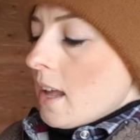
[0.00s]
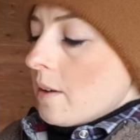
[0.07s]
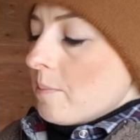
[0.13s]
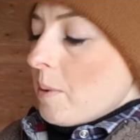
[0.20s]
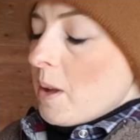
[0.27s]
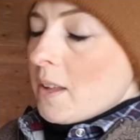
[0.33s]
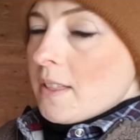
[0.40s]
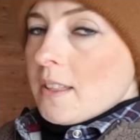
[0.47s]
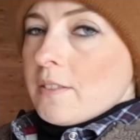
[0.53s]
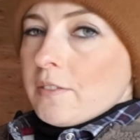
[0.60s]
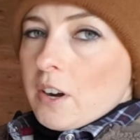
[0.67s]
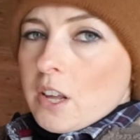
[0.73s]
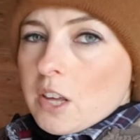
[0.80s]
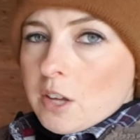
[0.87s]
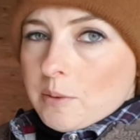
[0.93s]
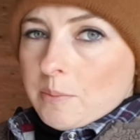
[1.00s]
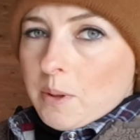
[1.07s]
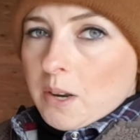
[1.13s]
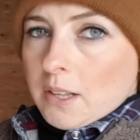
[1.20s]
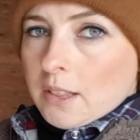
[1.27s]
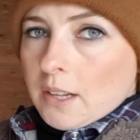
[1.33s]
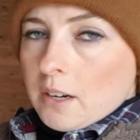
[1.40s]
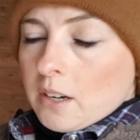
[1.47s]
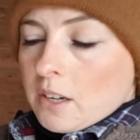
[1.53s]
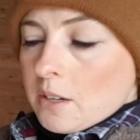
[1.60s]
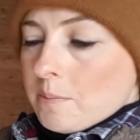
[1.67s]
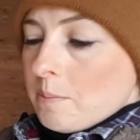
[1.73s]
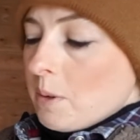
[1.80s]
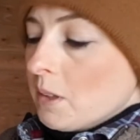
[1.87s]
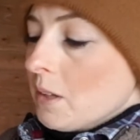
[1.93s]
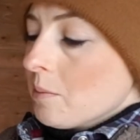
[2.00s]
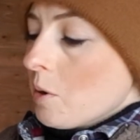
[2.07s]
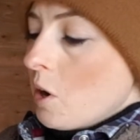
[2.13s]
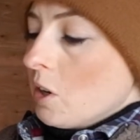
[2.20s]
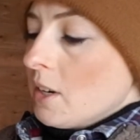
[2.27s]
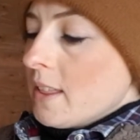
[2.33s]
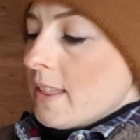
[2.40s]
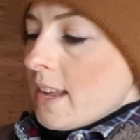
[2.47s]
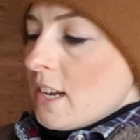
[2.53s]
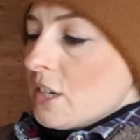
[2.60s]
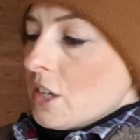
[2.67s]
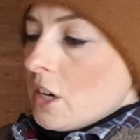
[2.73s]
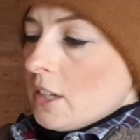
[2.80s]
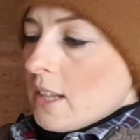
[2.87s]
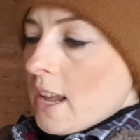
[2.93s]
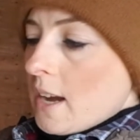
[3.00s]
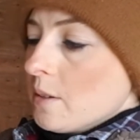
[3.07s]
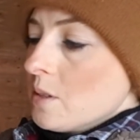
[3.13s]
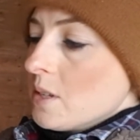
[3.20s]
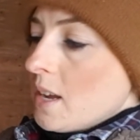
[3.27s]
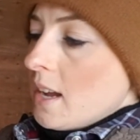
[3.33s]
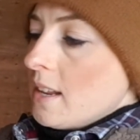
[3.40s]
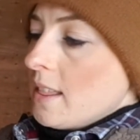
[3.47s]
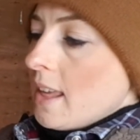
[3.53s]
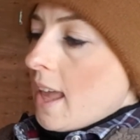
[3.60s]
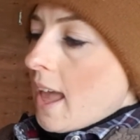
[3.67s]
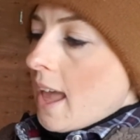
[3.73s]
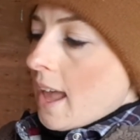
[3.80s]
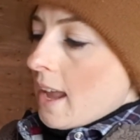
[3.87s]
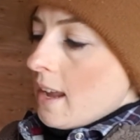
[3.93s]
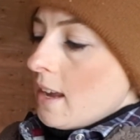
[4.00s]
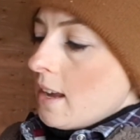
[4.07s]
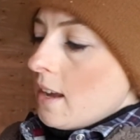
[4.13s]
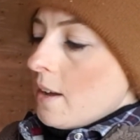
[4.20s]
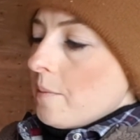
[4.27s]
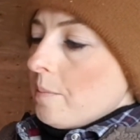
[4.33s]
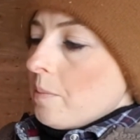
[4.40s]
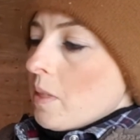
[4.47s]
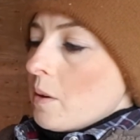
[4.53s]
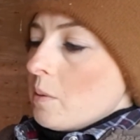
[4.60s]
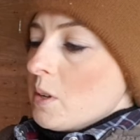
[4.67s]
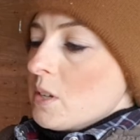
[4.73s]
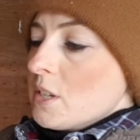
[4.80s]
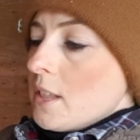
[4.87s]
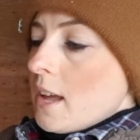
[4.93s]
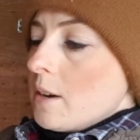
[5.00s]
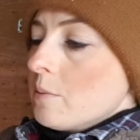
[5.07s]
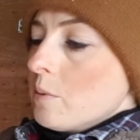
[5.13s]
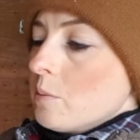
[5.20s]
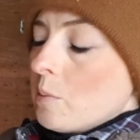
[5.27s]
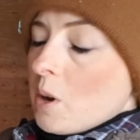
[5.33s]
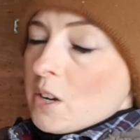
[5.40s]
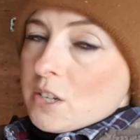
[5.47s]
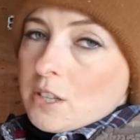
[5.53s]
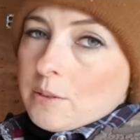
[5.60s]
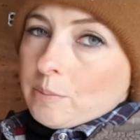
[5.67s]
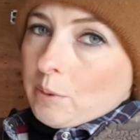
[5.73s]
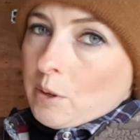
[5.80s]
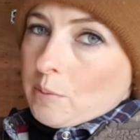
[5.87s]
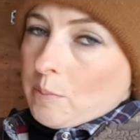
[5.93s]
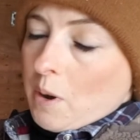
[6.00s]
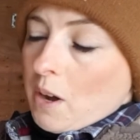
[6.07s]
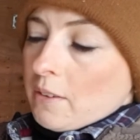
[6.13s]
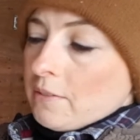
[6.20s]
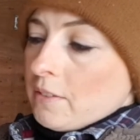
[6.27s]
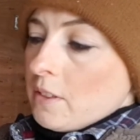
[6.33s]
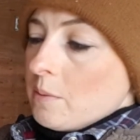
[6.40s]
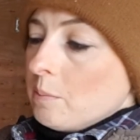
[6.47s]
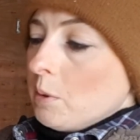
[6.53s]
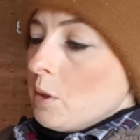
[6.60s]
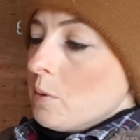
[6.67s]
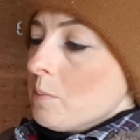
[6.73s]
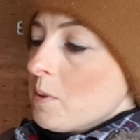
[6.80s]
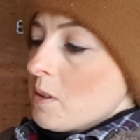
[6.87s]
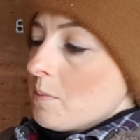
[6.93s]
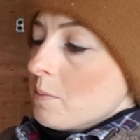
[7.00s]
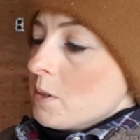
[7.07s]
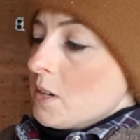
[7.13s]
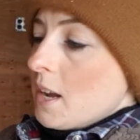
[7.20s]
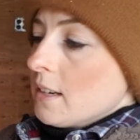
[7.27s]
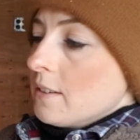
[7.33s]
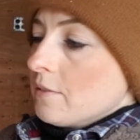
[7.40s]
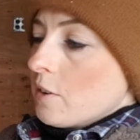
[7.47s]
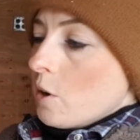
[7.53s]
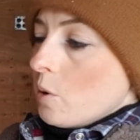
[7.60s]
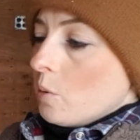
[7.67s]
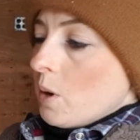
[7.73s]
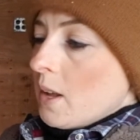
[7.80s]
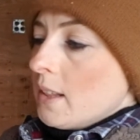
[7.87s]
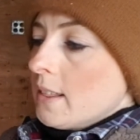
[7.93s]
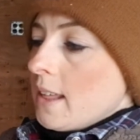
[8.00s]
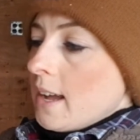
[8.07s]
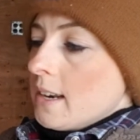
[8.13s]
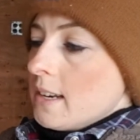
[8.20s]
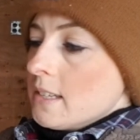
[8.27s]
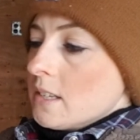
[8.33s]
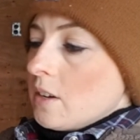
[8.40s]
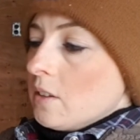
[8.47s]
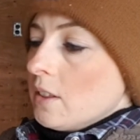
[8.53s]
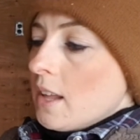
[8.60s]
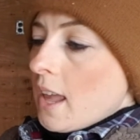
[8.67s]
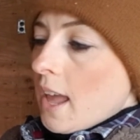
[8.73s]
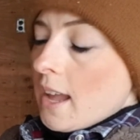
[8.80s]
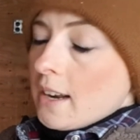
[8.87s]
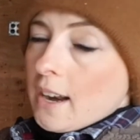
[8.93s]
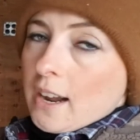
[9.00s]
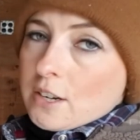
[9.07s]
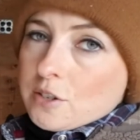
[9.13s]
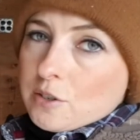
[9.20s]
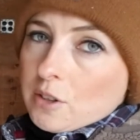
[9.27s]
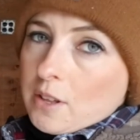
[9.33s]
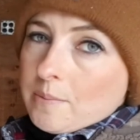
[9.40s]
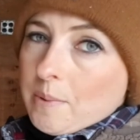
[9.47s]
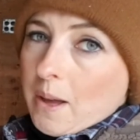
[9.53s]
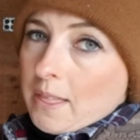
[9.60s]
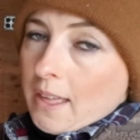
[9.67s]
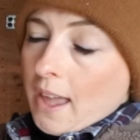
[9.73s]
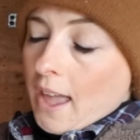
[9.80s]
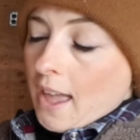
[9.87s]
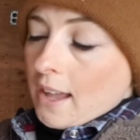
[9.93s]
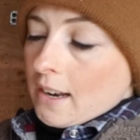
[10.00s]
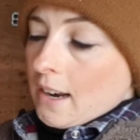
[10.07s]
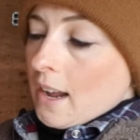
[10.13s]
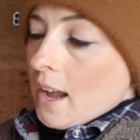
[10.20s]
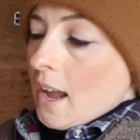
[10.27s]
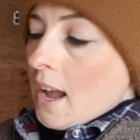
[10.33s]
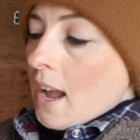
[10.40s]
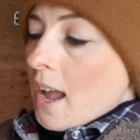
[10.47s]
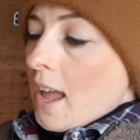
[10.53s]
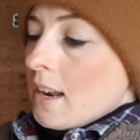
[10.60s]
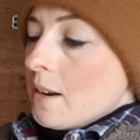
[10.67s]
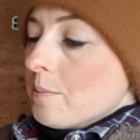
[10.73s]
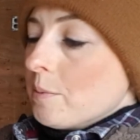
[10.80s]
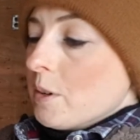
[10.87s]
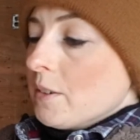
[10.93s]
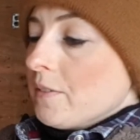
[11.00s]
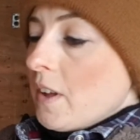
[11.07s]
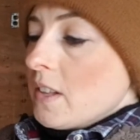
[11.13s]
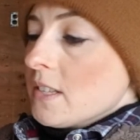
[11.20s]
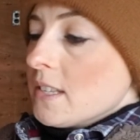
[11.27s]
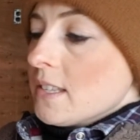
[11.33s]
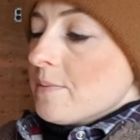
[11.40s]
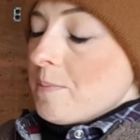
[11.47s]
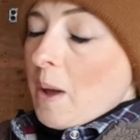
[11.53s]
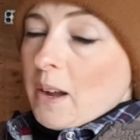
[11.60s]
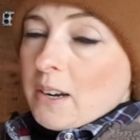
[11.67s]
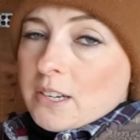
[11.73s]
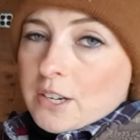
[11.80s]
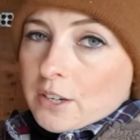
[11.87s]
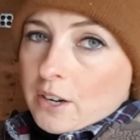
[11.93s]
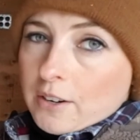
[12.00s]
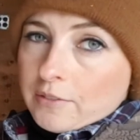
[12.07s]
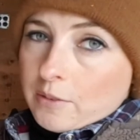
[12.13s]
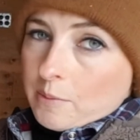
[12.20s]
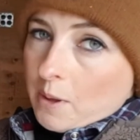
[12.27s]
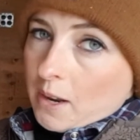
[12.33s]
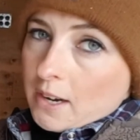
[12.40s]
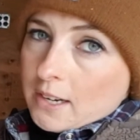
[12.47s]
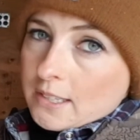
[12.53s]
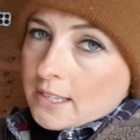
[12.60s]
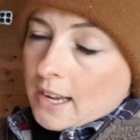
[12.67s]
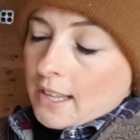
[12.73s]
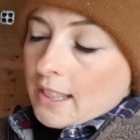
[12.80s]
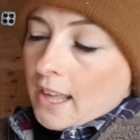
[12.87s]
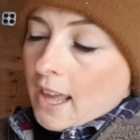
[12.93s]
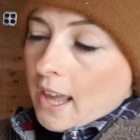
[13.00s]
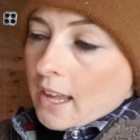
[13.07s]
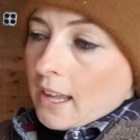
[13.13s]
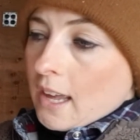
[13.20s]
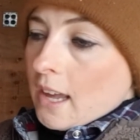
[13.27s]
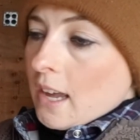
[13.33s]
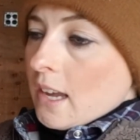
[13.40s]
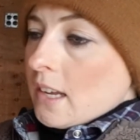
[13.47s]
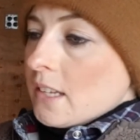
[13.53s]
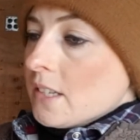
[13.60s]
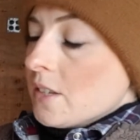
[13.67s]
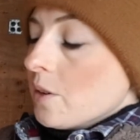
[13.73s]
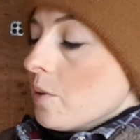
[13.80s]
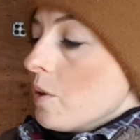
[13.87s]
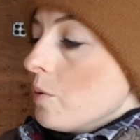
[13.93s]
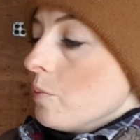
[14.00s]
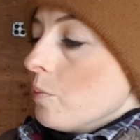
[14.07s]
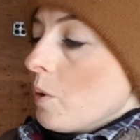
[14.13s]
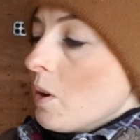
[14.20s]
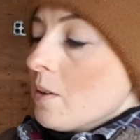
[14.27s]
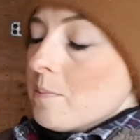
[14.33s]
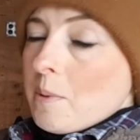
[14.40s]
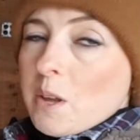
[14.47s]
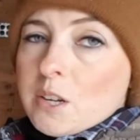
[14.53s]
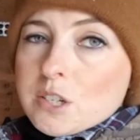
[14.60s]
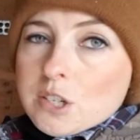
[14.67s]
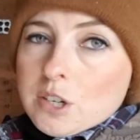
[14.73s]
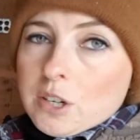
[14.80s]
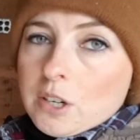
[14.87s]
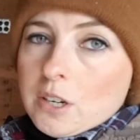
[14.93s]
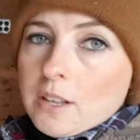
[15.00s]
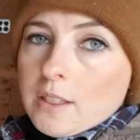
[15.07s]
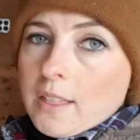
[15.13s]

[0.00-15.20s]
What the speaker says: because it's very humid in there, it could build up condensation on the outside of the egg, which then would wash the bloom off. The bloom is a protective coating that is on the egg naturally by the hen, and it prevents bacteria from getting inside the egg. So you want to make sure